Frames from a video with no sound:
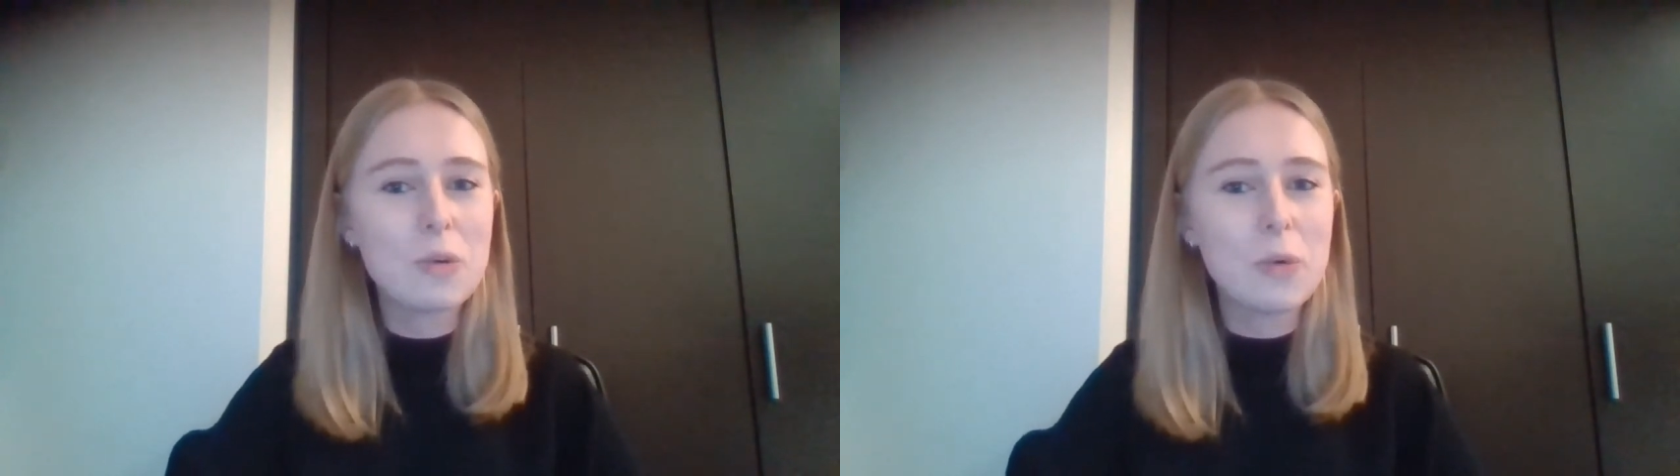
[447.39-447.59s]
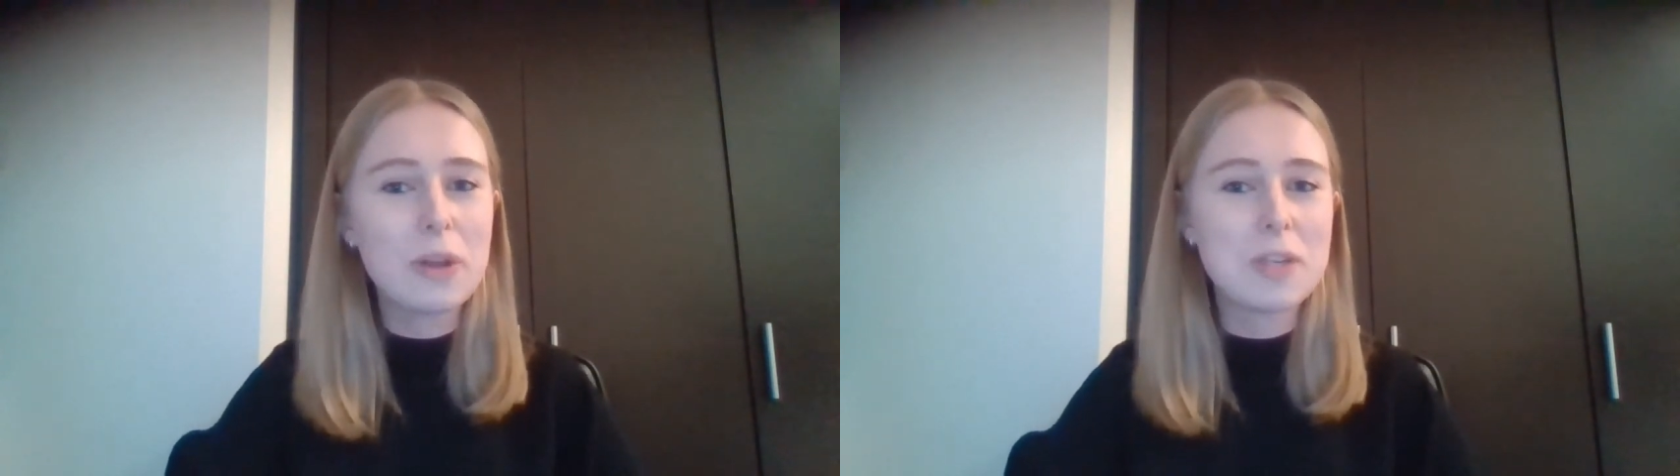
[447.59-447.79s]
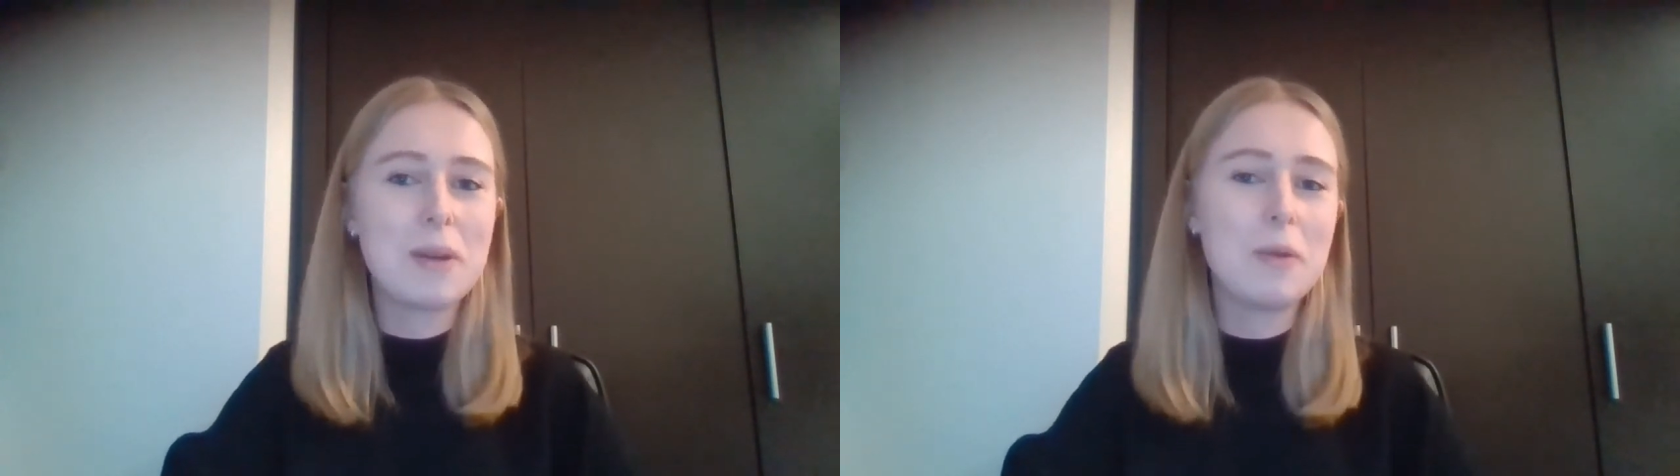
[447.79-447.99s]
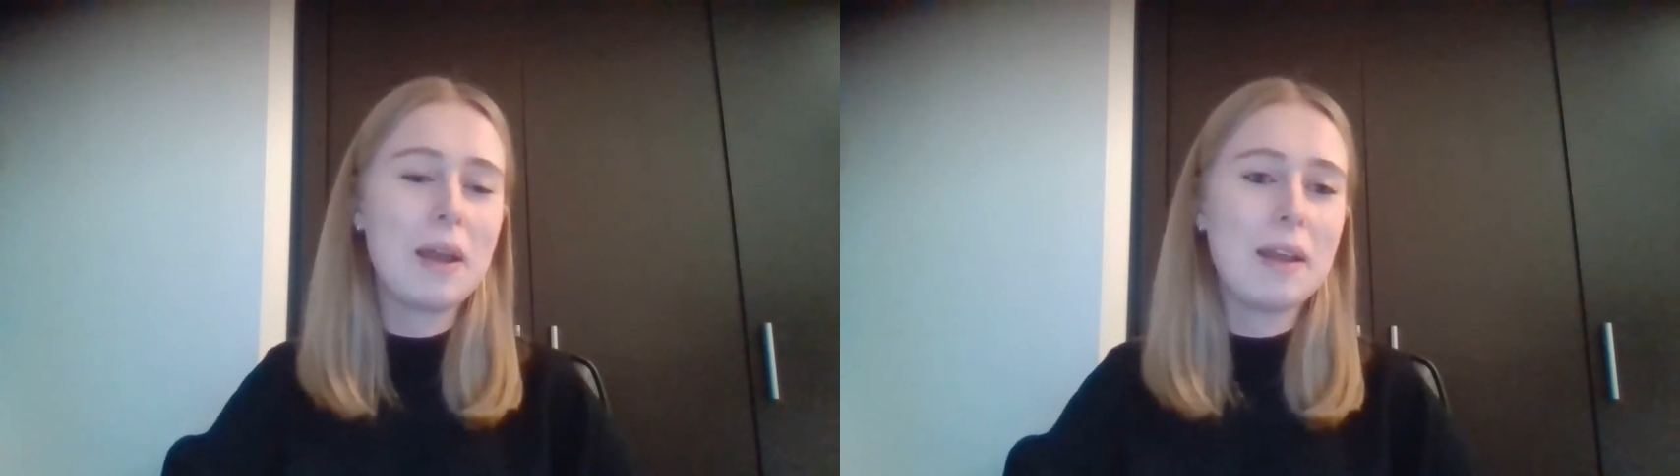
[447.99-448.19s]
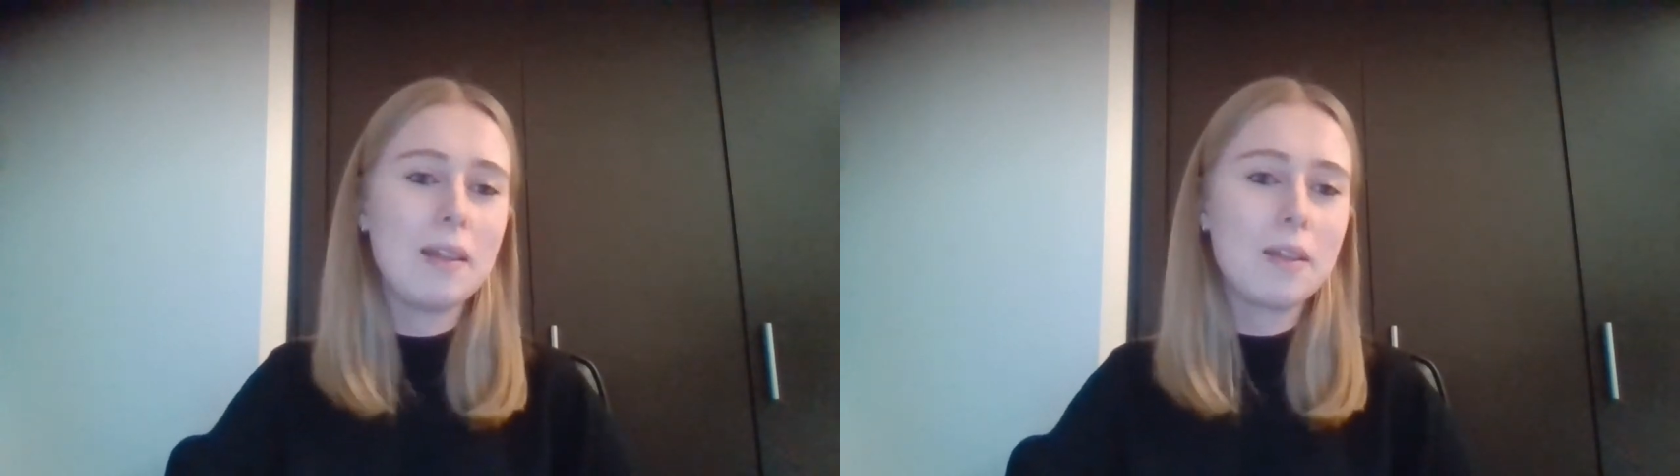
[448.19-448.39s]
worked my
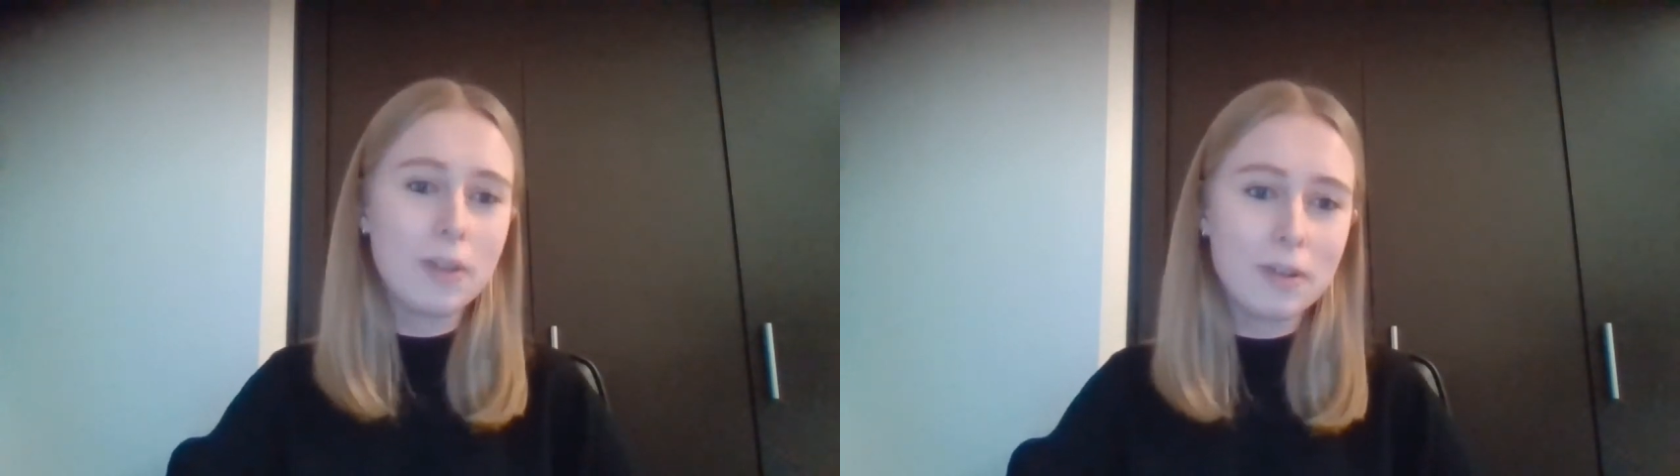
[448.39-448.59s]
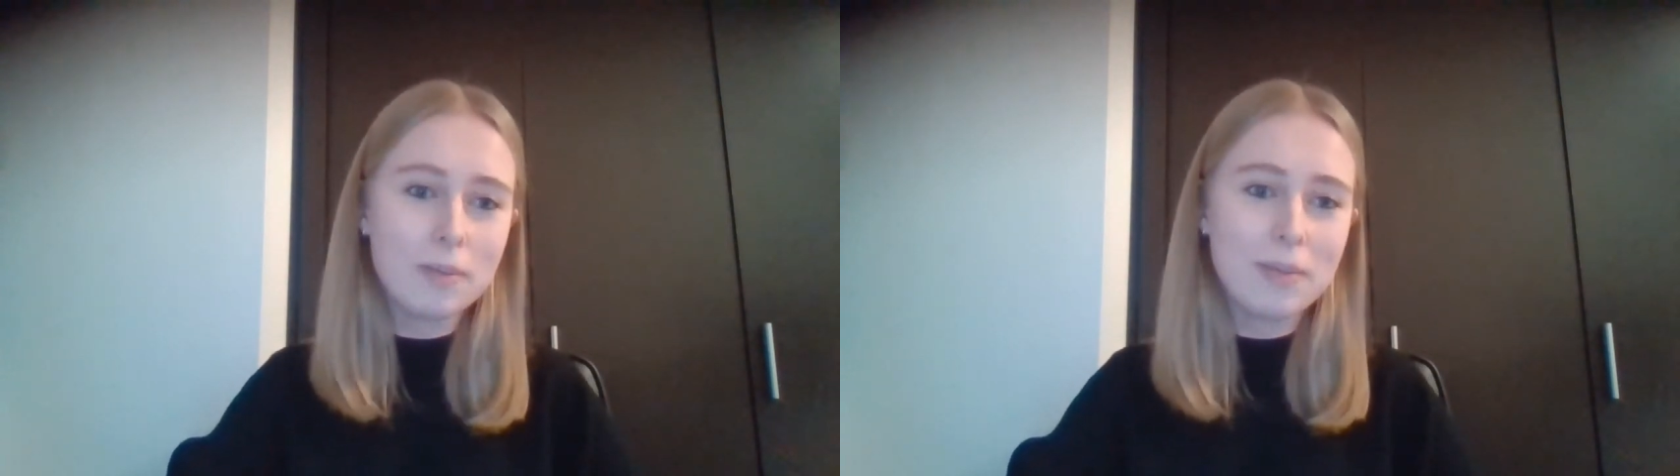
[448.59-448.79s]
way through